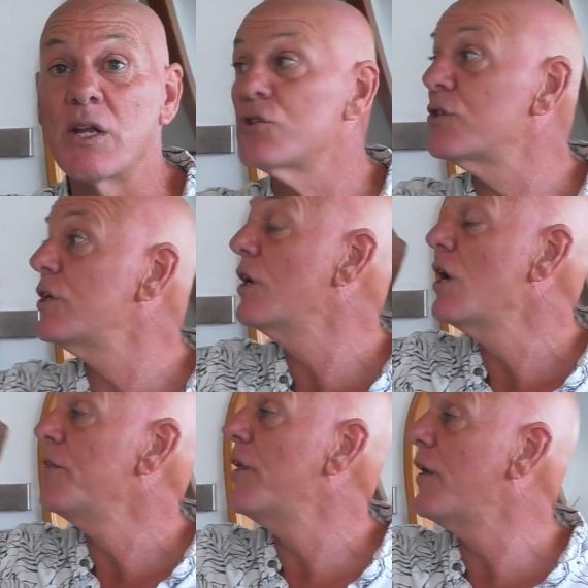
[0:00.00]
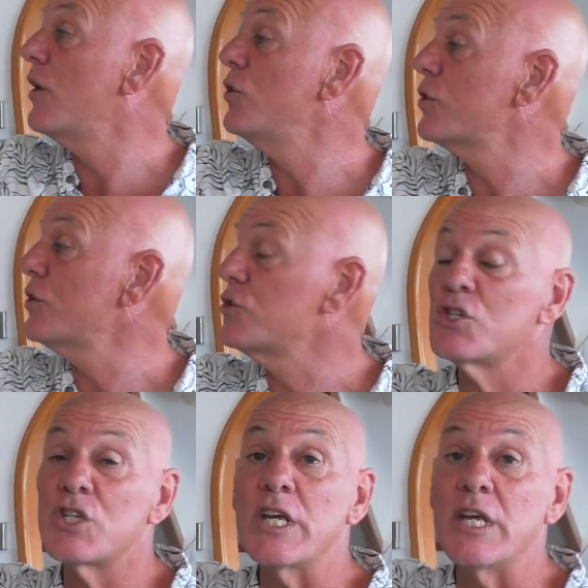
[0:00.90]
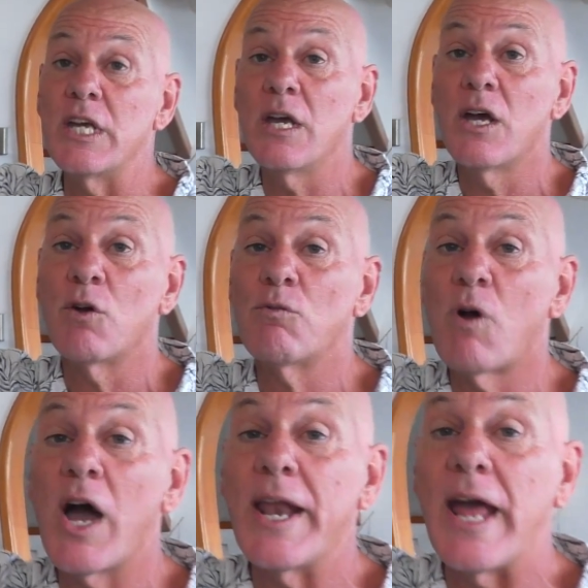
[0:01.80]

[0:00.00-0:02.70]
is you can see right